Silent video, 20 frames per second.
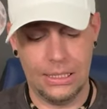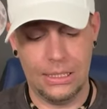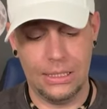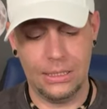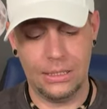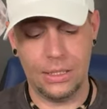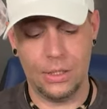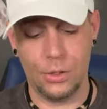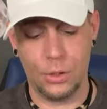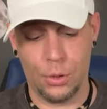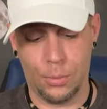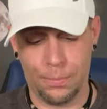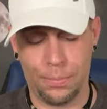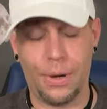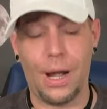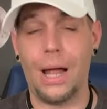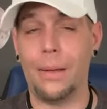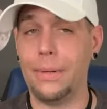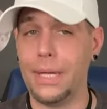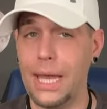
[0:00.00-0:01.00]
So you'll
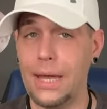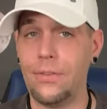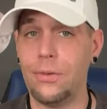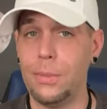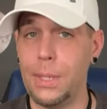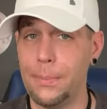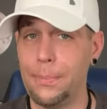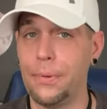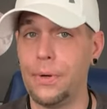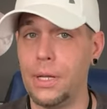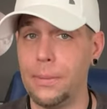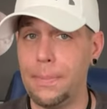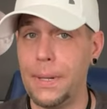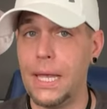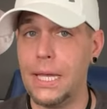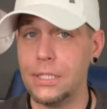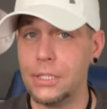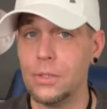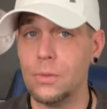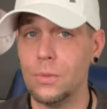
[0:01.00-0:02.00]
probably have to be pretty
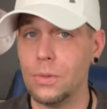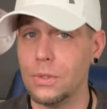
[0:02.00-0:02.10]
patient